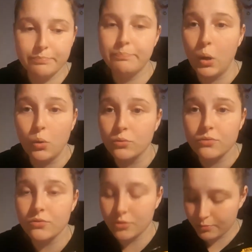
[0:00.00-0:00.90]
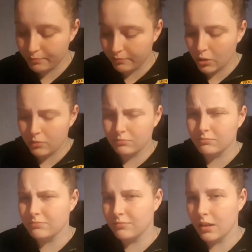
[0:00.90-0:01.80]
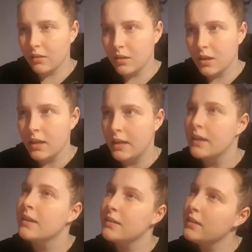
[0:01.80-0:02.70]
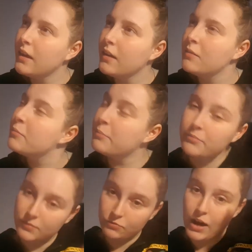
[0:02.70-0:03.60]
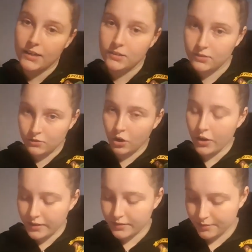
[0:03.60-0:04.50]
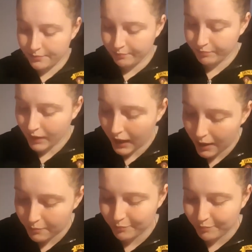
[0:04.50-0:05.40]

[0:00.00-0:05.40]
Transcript: bones, no, mm, yeah, rag toys. Uh,